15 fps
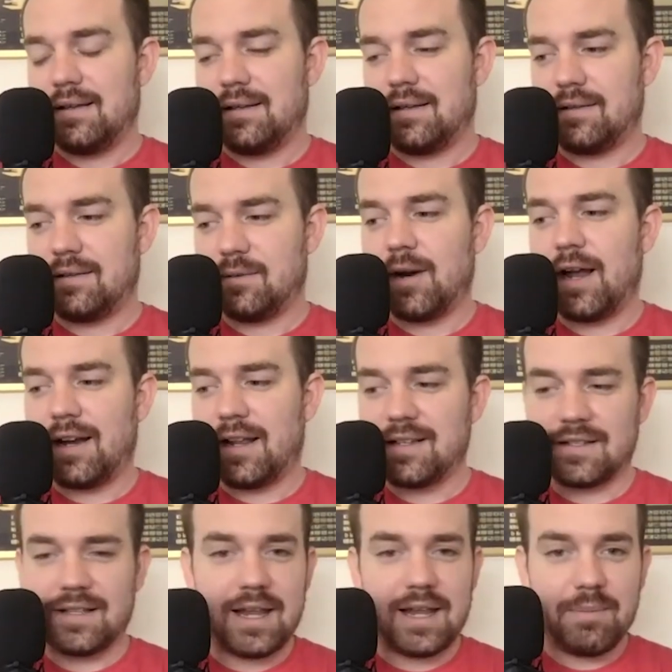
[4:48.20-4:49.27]
Uh, the reality
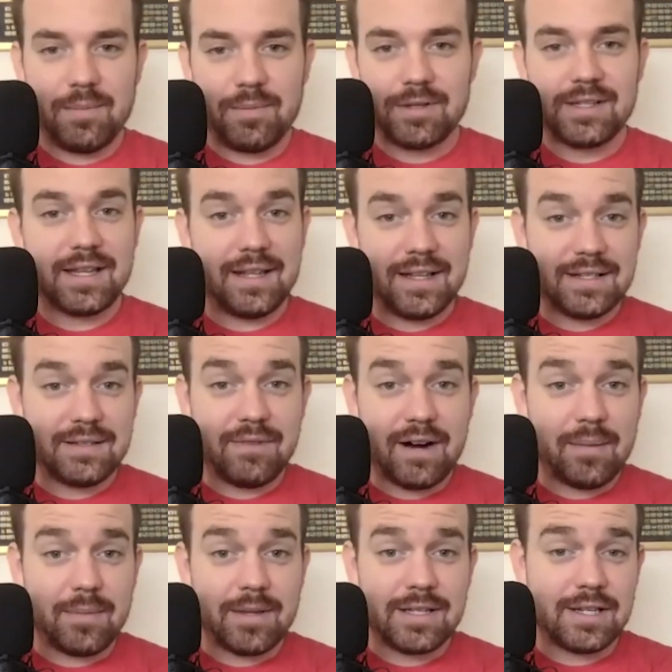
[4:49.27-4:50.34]
is a lot of people sit in these
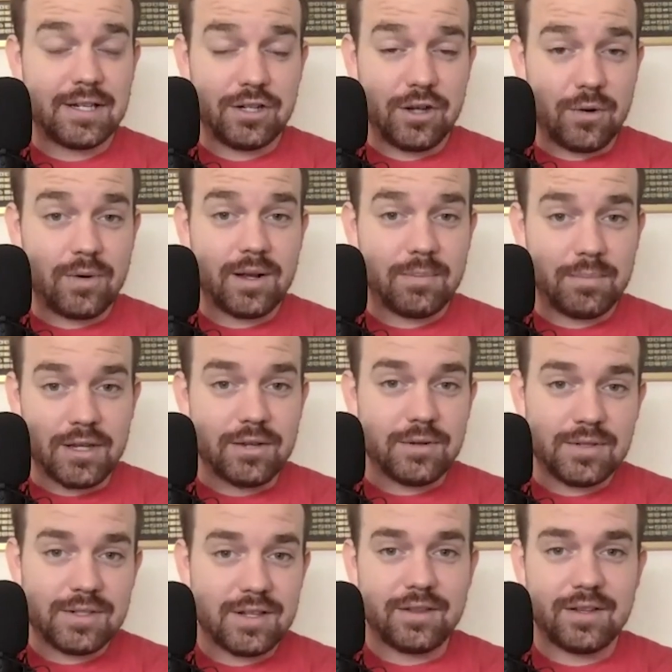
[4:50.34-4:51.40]
environments and don't
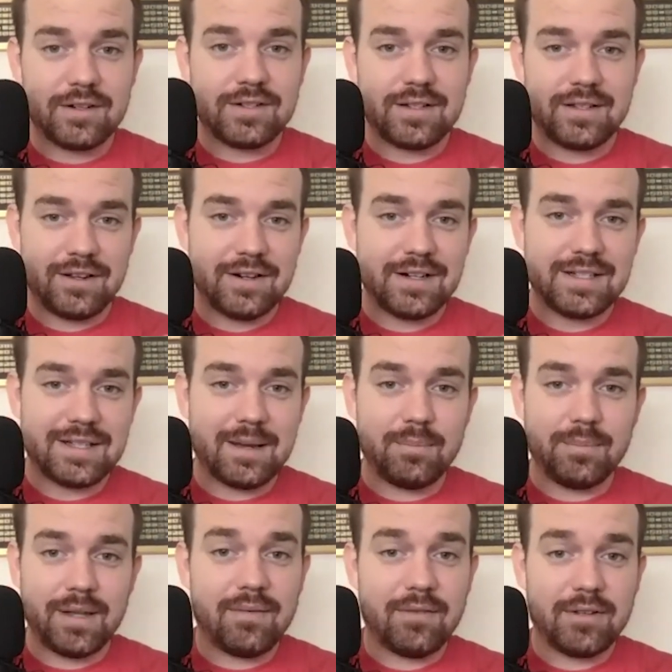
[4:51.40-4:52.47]
abuse. So there's there is
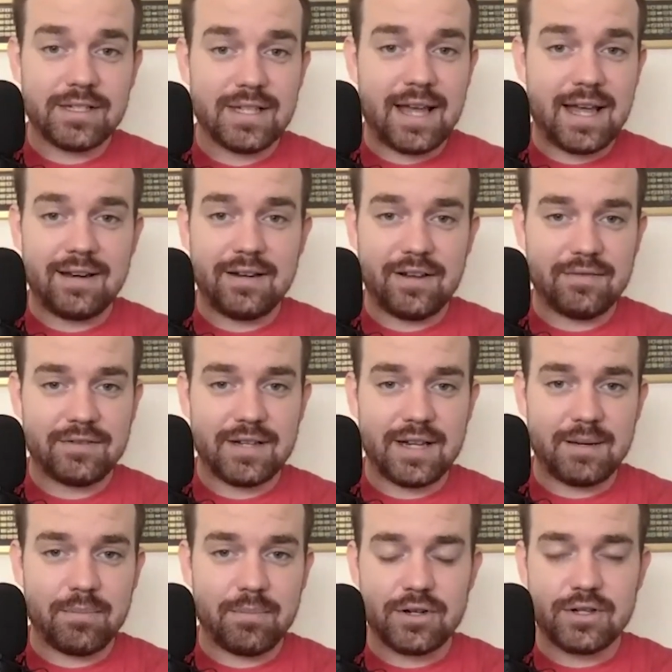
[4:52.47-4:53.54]
some level to that. You have to
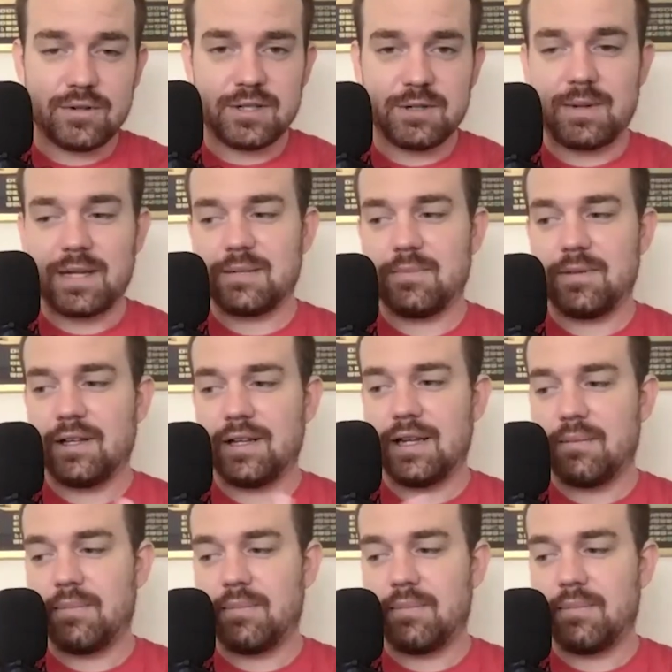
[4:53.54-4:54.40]
take mm-hmm. personal responsibility.